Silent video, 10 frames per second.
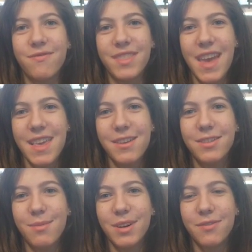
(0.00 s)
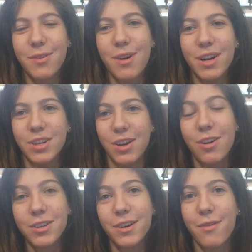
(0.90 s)
Thank you so much for watching.
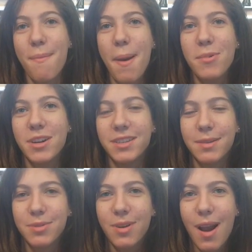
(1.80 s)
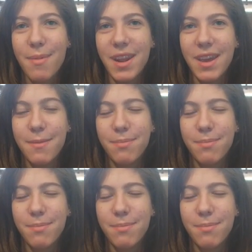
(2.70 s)
Also remember to subscribe and hit